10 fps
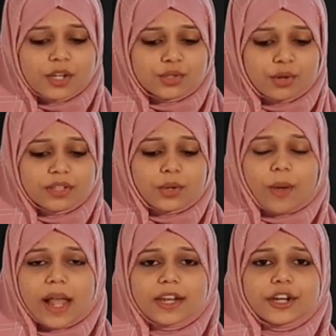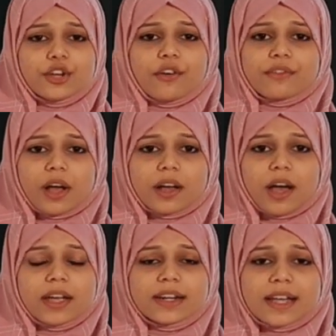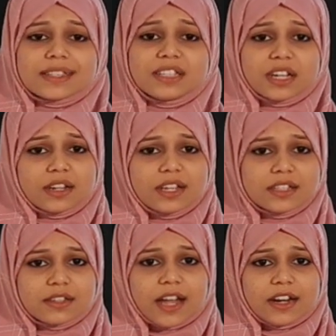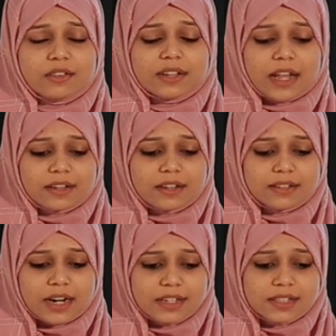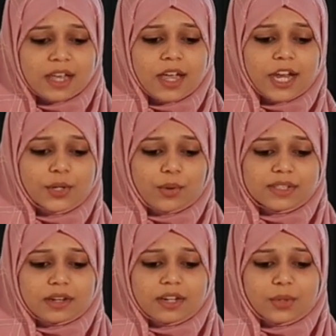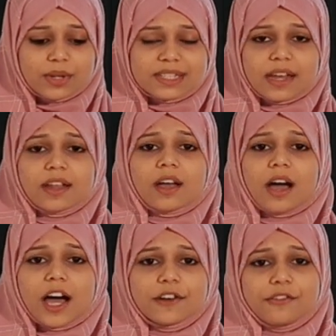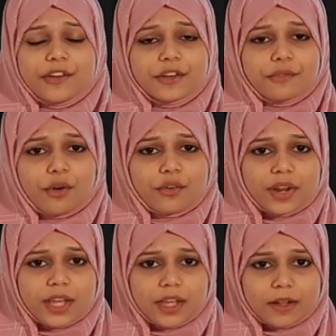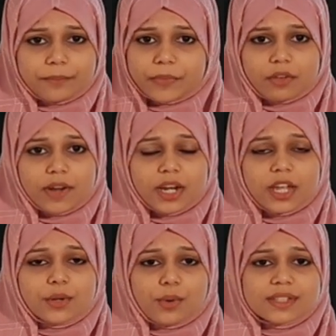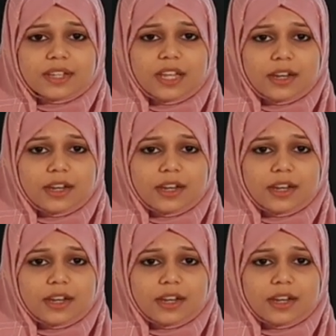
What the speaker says: So the quality of Ganga, it has decreased, that is it was said unfit for drinking, right? It was